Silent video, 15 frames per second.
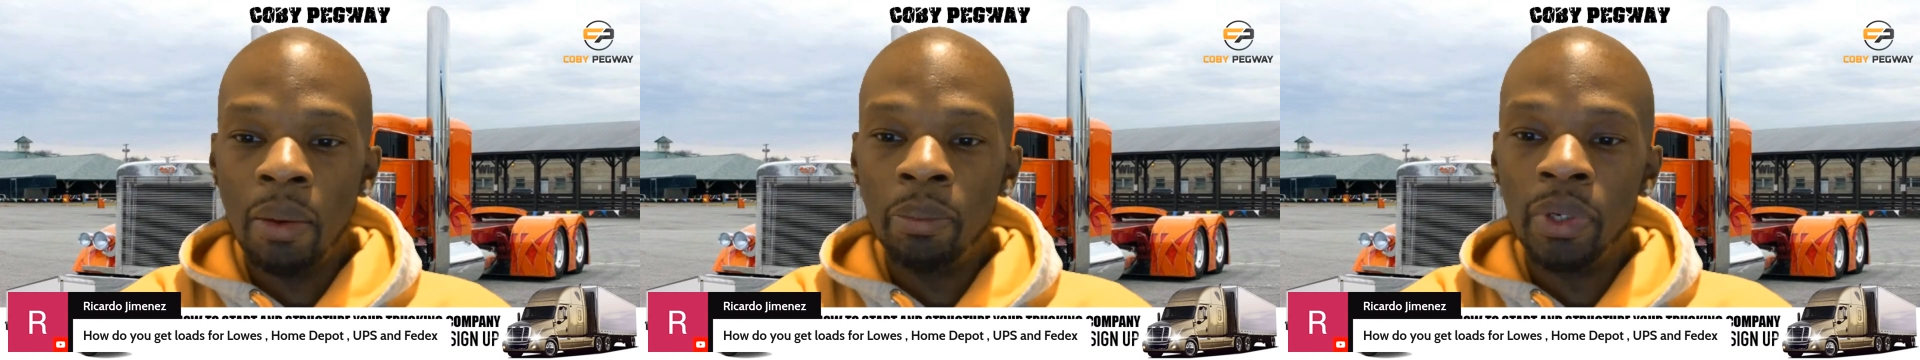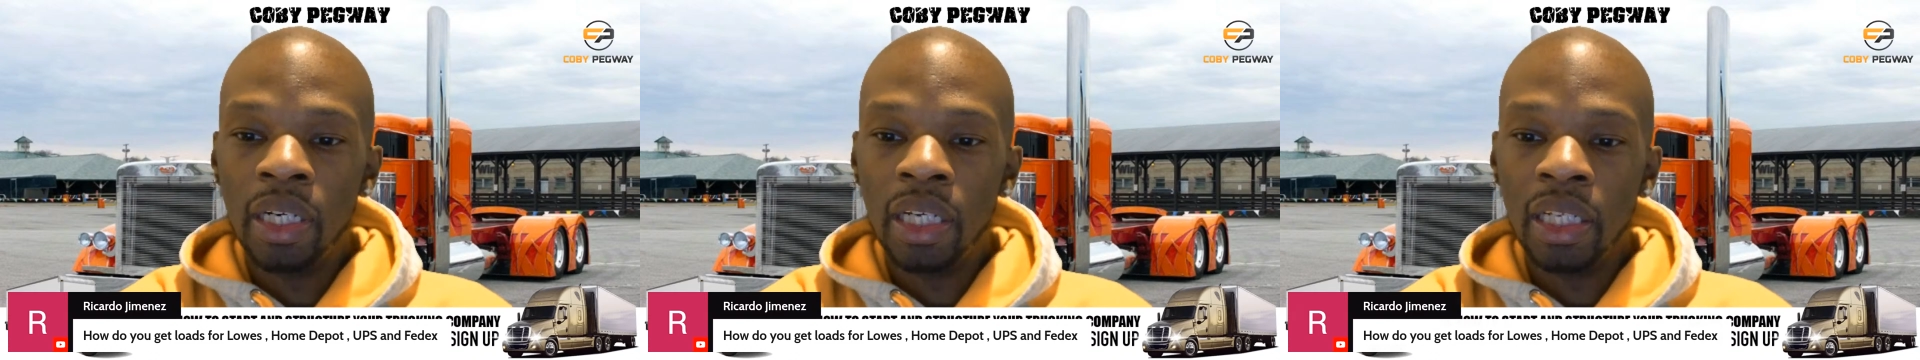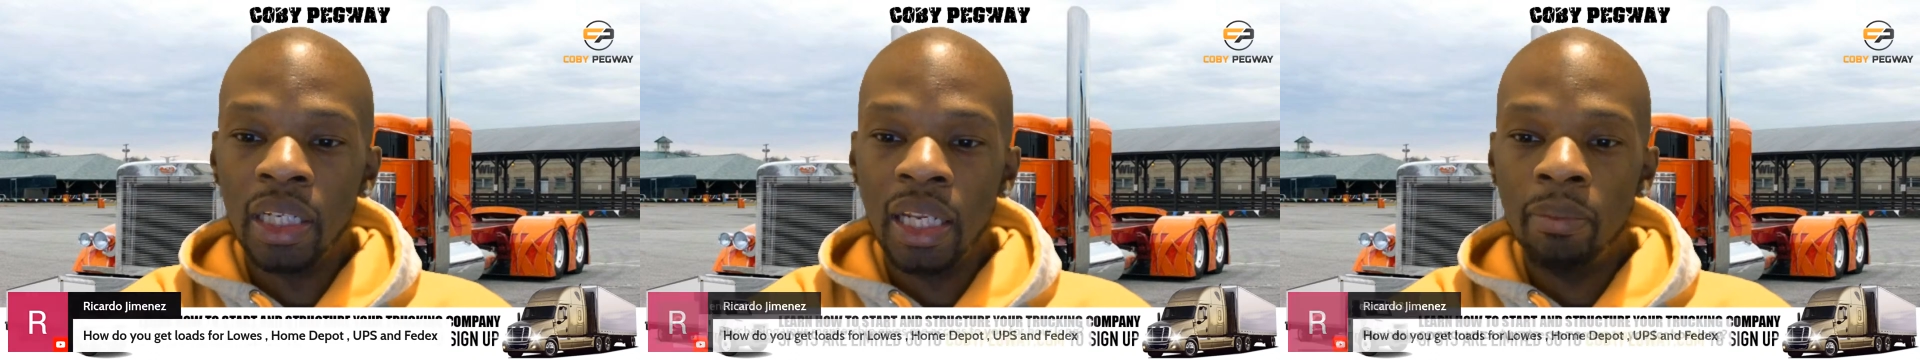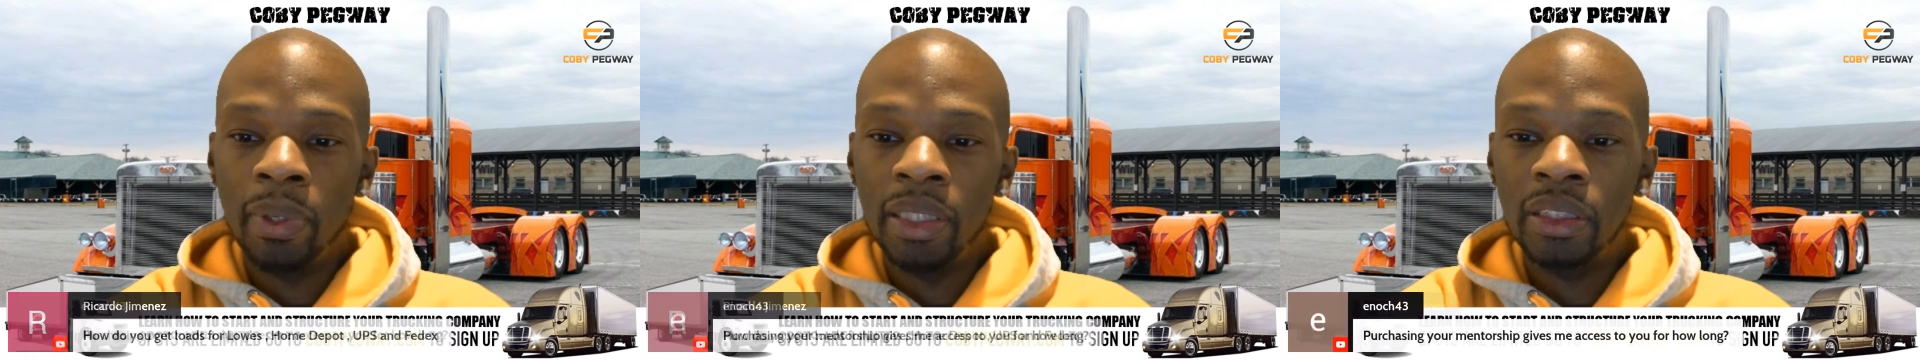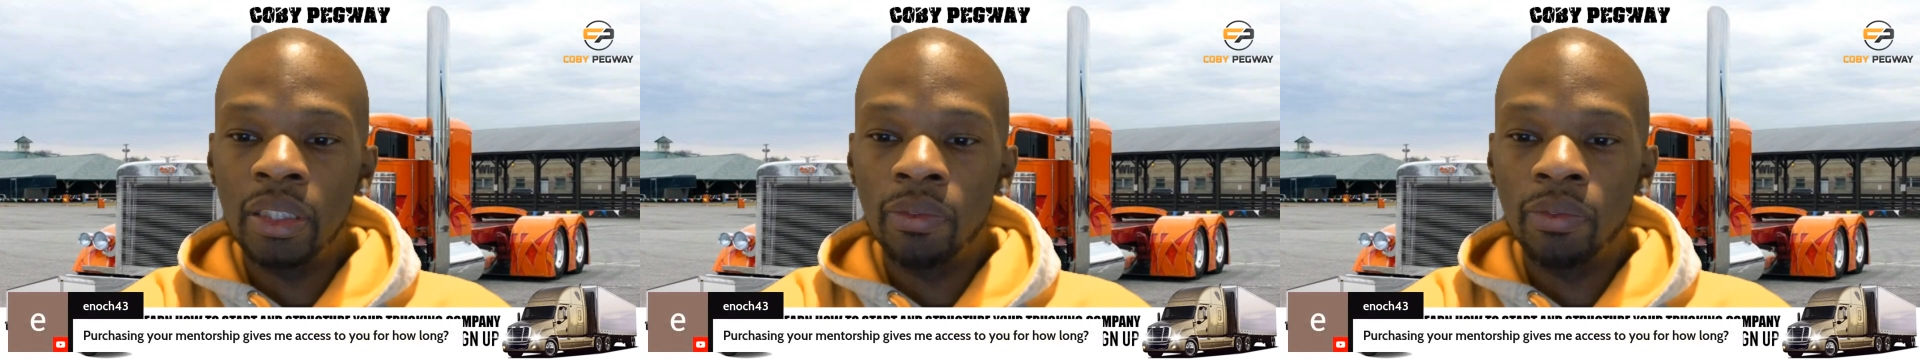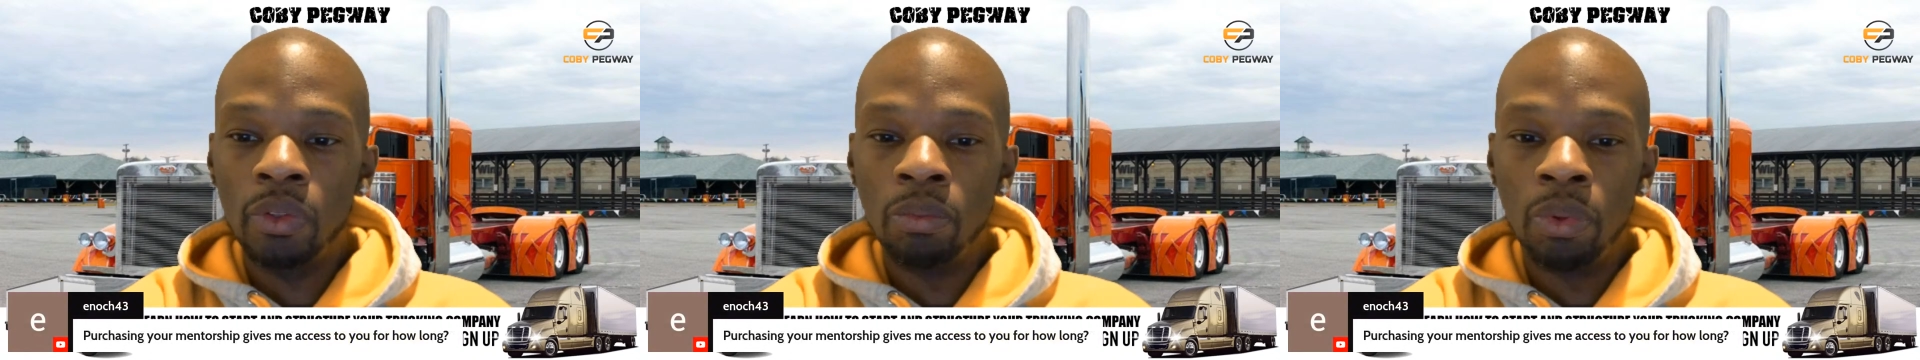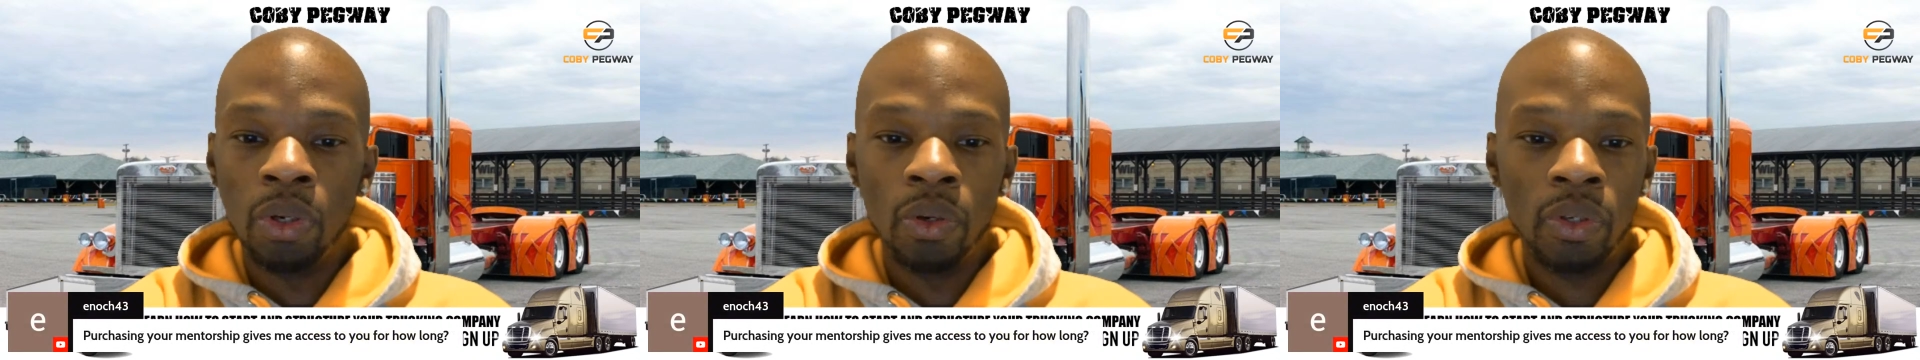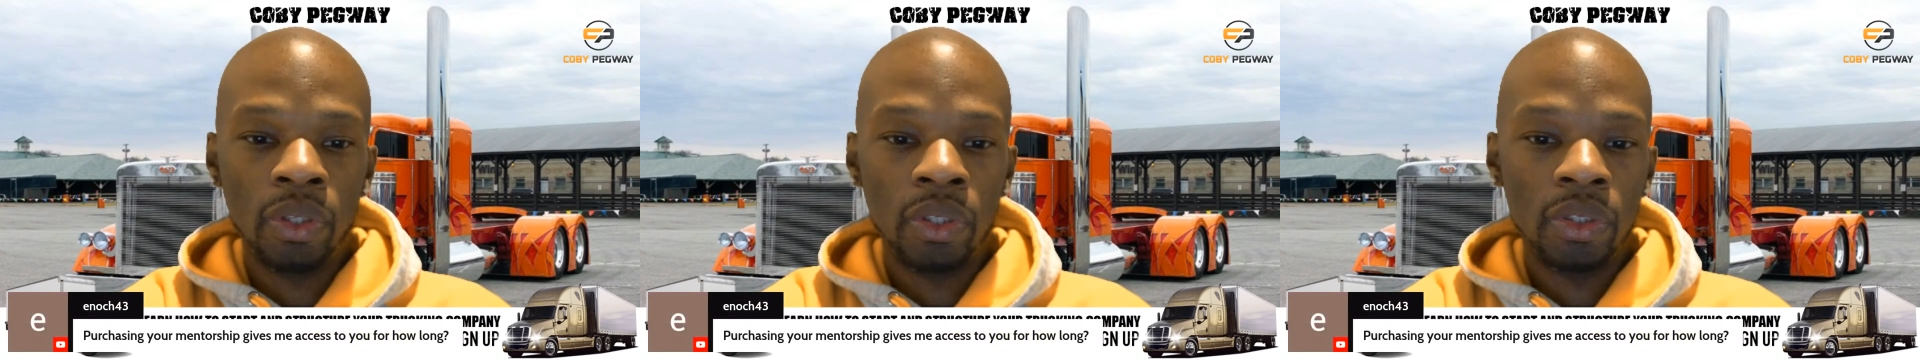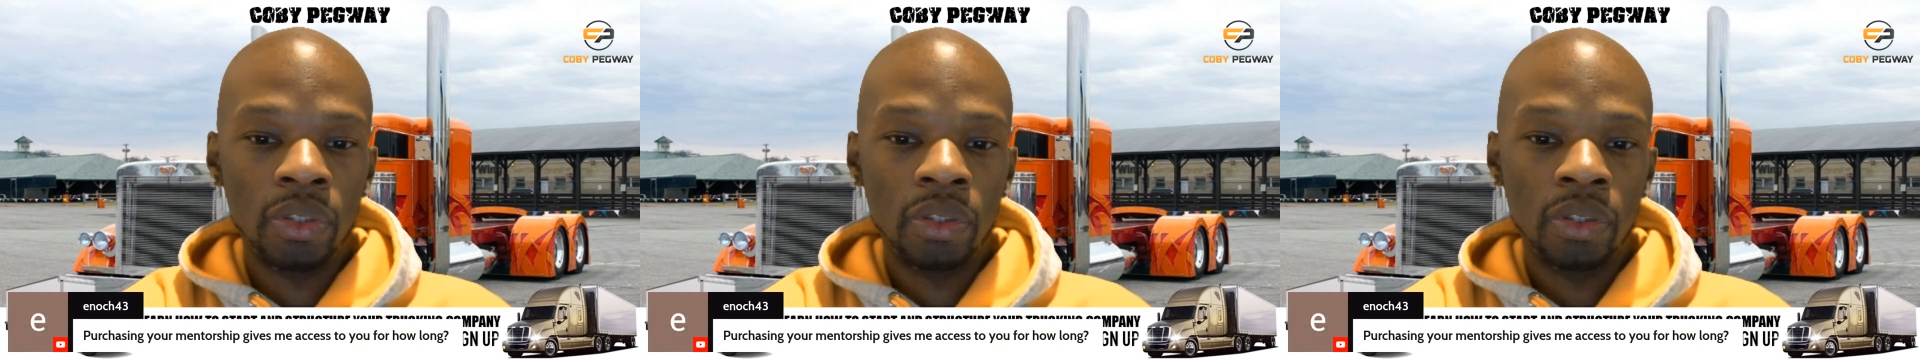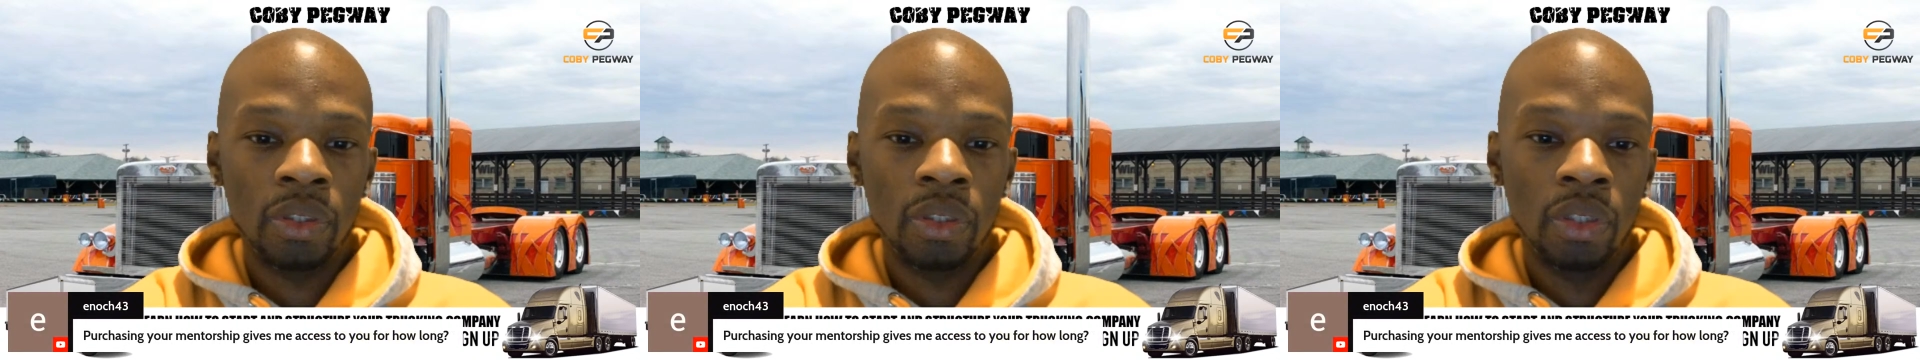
book a lot of my stuff through brokers